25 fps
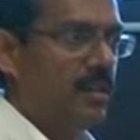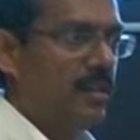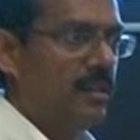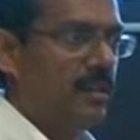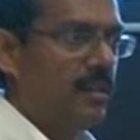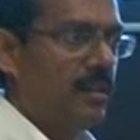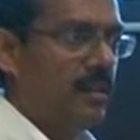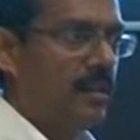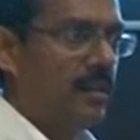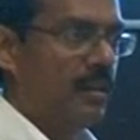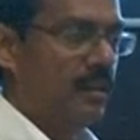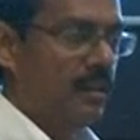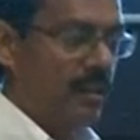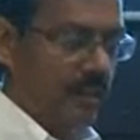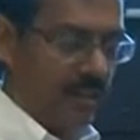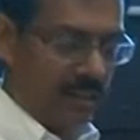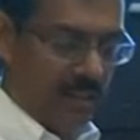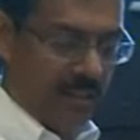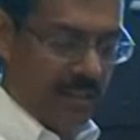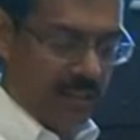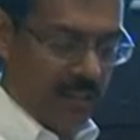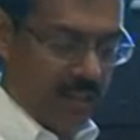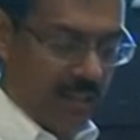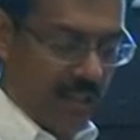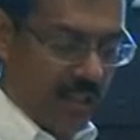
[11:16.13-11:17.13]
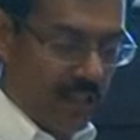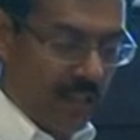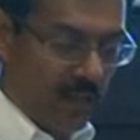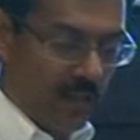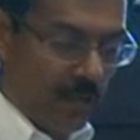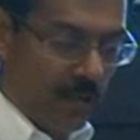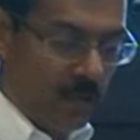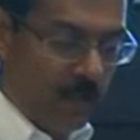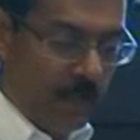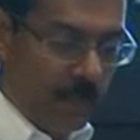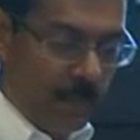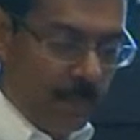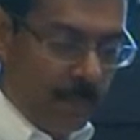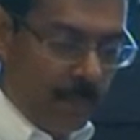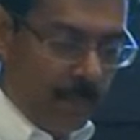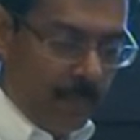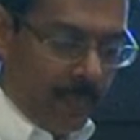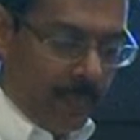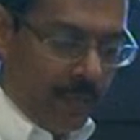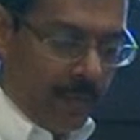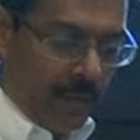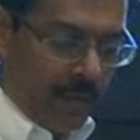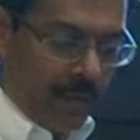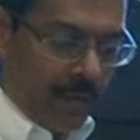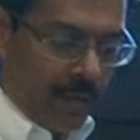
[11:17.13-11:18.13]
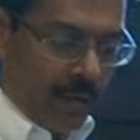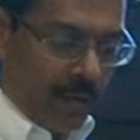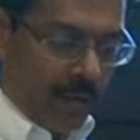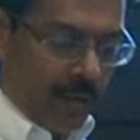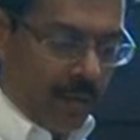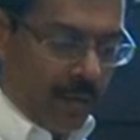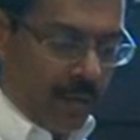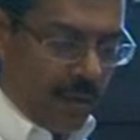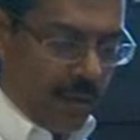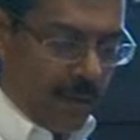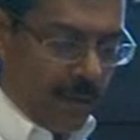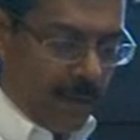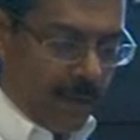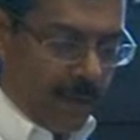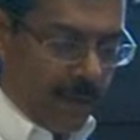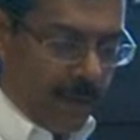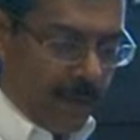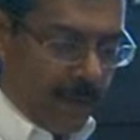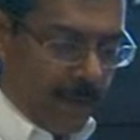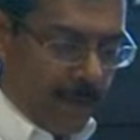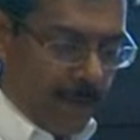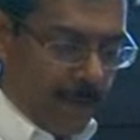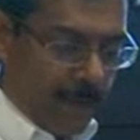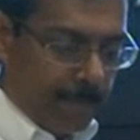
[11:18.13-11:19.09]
they grow. And